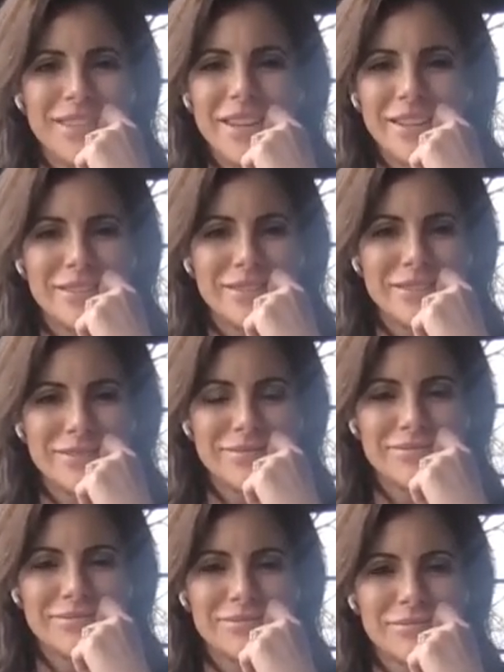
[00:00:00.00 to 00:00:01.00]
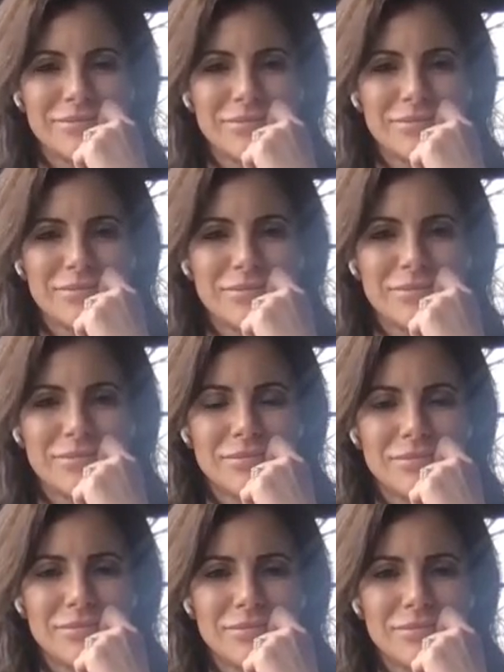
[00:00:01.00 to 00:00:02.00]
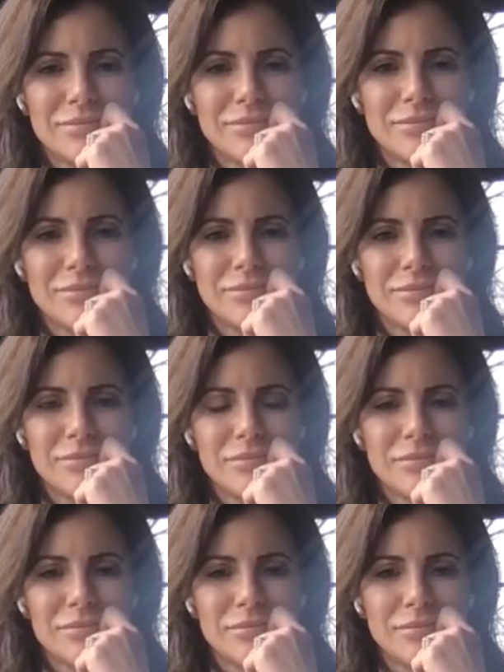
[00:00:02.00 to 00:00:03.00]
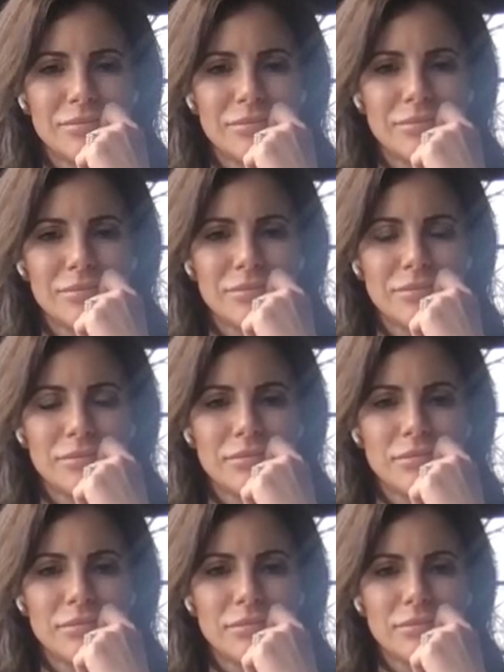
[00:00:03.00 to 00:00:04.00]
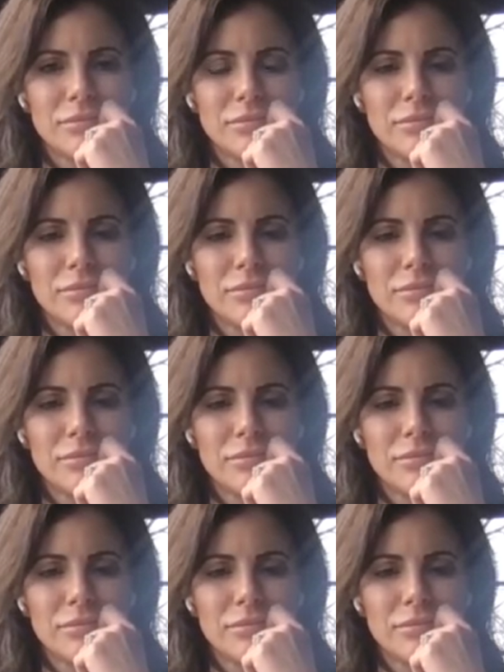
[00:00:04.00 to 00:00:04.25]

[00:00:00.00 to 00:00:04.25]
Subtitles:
No words are spoken by the person on screen.